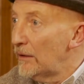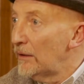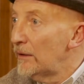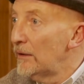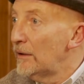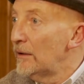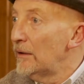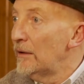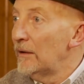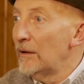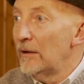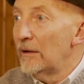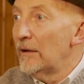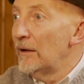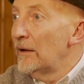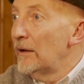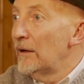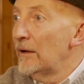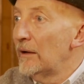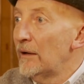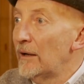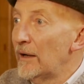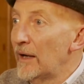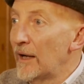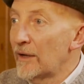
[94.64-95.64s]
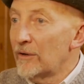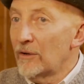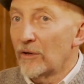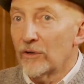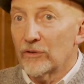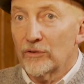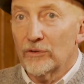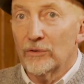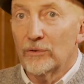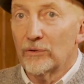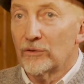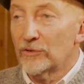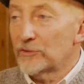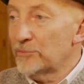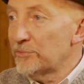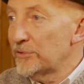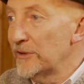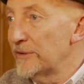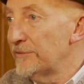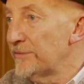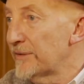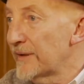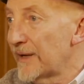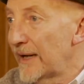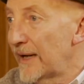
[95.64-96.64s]
Yeah. And our daughter's
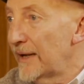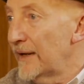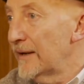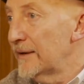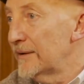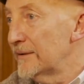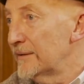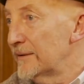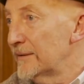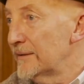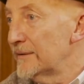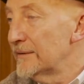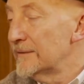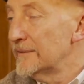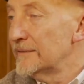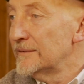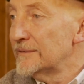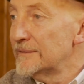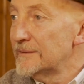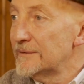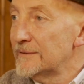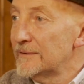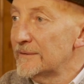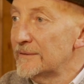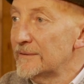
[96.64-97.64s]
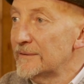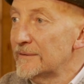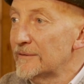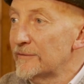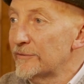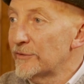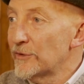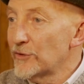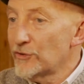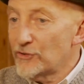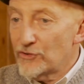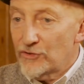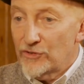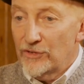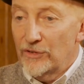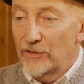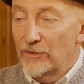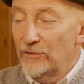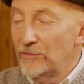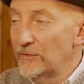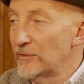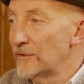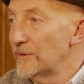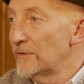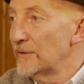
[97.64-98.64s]
proof of that. First
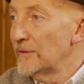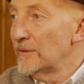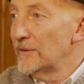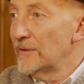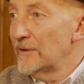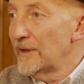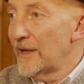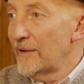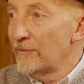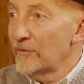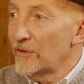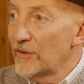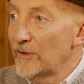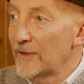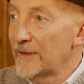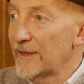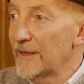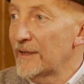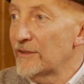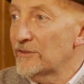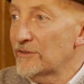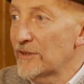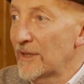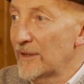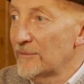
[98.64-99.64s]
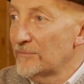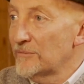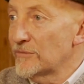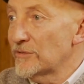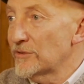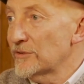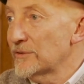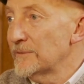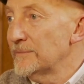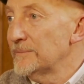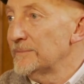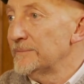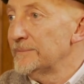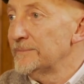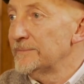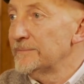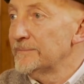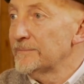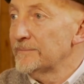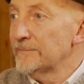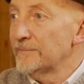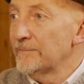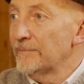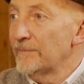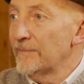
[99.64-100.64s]
two haven't got any exams.
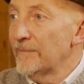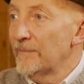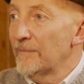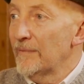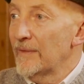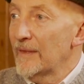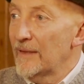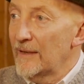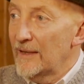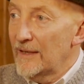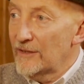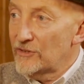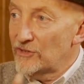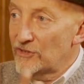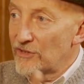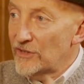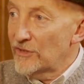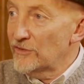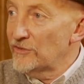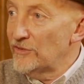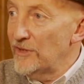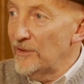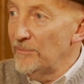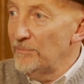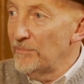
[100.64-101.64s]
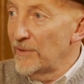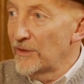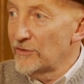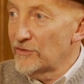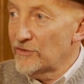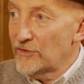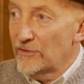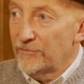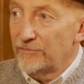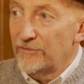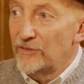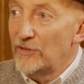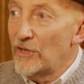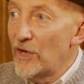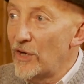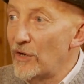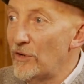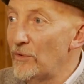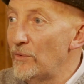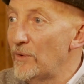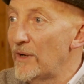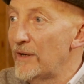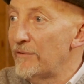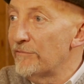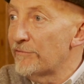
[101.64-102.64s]
They had 16 months of
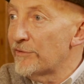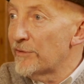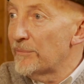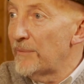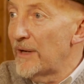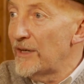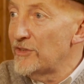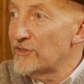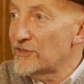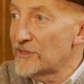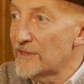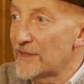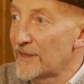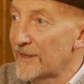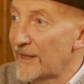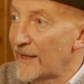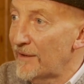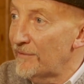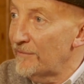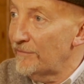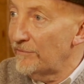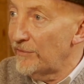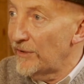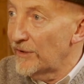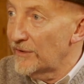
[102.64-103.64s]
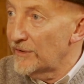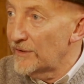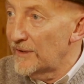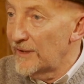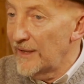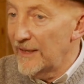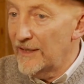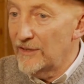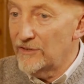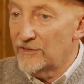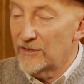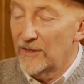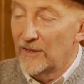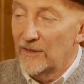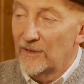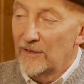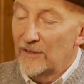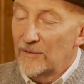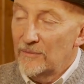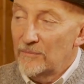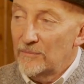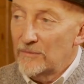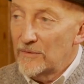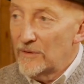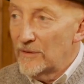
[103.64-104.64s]
no information at that vital age.
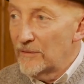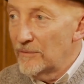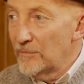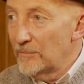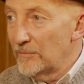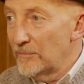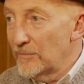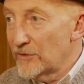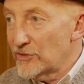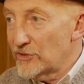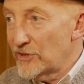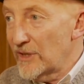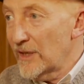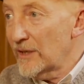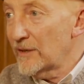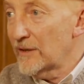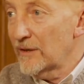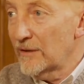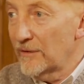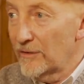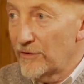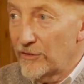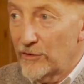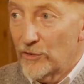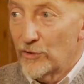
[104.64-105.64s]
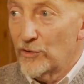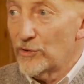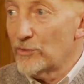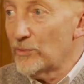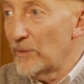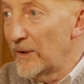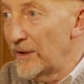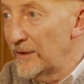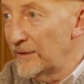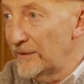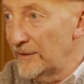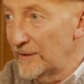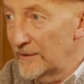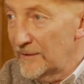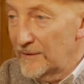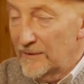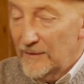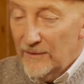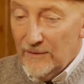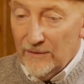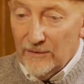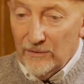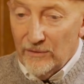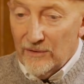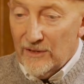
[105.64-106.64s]
My sec- third one,
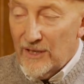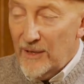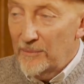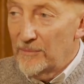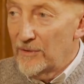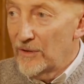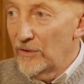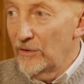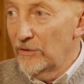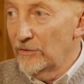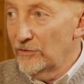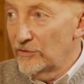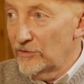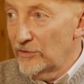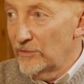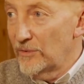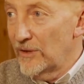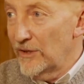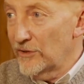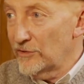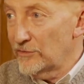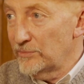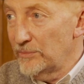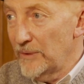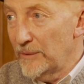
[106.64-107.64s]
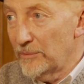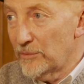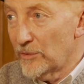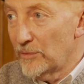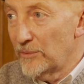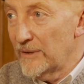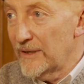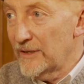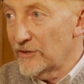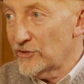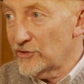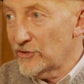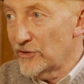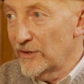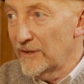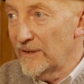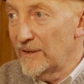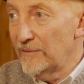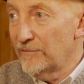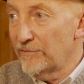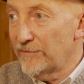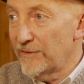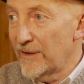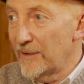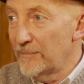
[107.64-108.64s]
who came along to us, we were already
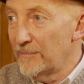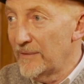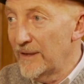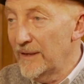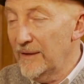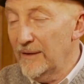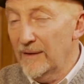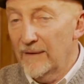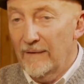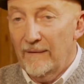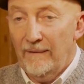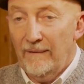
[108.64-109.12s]
assigning family.